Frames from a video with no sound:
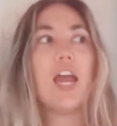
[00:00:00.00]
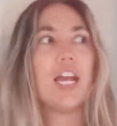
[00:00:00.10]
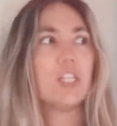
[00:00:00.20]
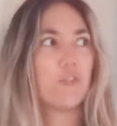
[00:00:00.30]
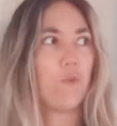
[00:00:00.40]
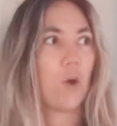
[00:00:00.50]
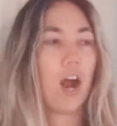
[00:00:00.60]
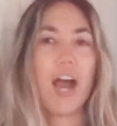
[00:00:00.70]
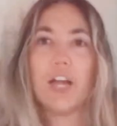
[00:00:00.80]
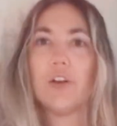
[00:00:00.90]
It's for
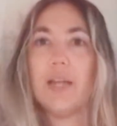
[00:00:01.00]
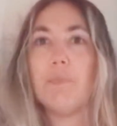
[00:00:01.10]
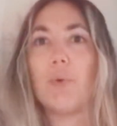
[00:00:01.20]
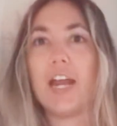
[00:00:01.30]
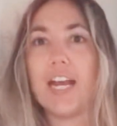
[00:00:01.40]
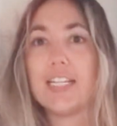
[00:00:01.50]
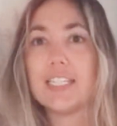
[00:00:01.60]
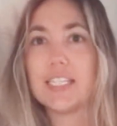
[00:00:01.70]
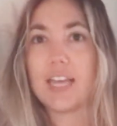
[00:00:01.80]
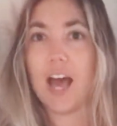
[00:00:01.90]
higher end
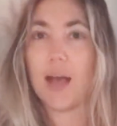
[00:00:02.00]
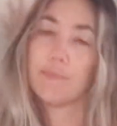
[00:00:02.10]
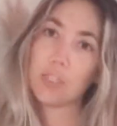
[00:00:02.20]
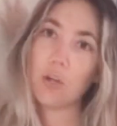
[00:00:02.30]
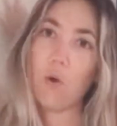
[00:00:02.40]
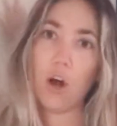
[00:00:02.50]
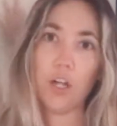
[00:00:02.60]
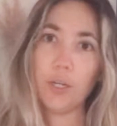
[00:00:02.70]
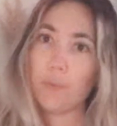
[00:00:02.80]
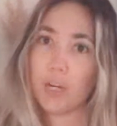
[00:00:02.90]
brands, so
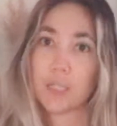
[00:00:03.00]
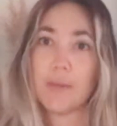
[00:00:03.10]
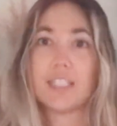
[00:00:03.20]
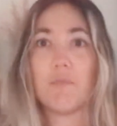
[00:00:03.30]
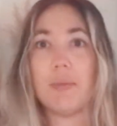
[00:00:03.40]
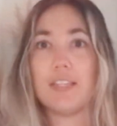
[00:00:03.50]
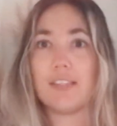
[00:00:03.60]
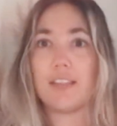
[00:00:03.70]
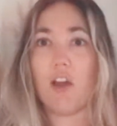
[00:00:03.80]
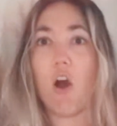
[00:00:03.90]
all your more expensive
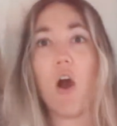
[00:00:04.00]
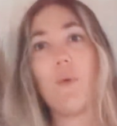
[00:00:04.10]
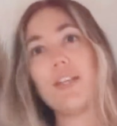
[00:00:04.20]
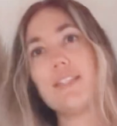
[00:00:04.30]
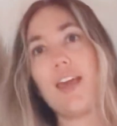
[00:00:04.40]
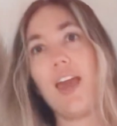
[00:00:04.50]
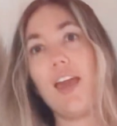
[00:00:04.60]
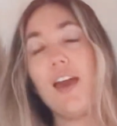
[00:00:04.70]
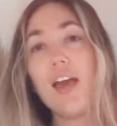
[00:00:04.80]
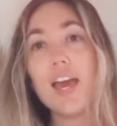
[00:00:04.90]
pieces, I always
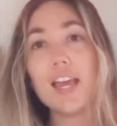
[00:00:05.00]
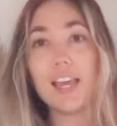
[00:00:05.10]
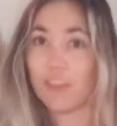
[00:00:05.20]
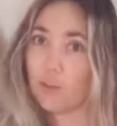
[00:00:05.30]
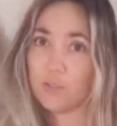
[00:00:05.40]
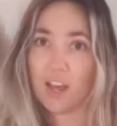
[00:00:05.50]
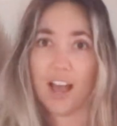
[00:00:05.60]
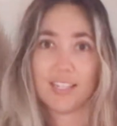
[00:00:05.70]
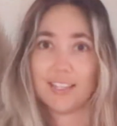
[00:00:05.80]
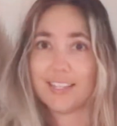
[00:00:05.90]
say get those
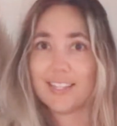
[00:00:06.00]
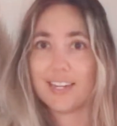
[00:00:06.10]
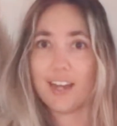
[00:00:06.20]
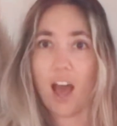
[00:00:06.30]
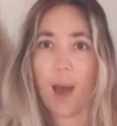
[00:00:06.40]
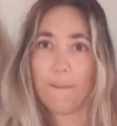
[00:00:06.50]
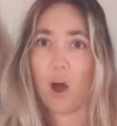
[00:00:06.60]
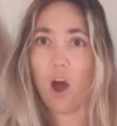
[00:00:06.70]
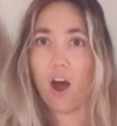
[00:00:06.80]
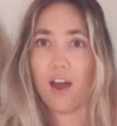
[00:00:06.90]
guys listed up
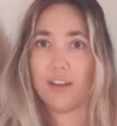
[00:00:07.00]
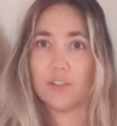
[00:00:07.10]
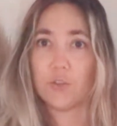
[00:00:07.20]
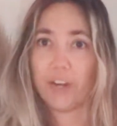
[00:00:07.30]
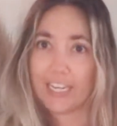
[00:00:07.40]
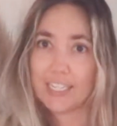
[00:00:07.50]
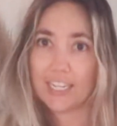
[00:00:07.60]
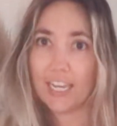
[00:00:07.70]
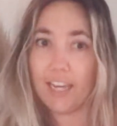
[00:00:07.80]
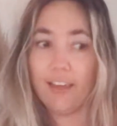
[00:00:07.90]
on
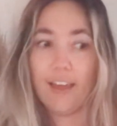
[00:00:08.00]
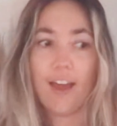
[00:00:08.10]
Tradesy.